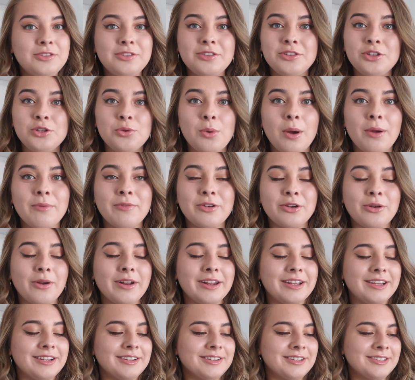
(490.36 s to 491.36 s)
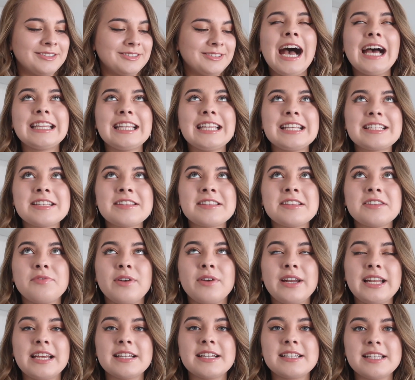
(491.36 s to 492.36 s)
you won't regret it. And this isn't
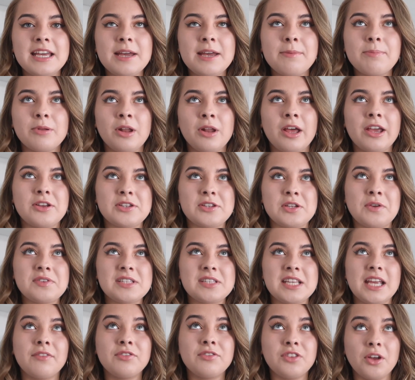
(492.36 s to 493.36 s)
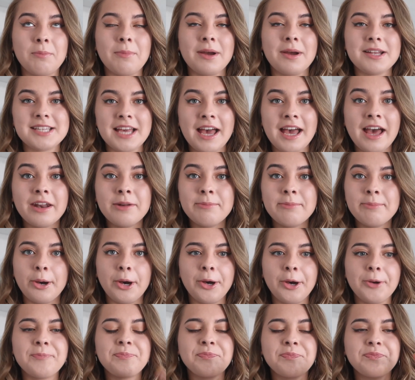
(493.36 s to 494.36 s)
really a tip, like, because obviously I've done my 10,
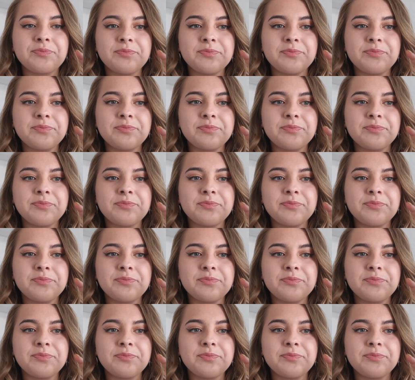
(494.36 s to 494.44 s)
but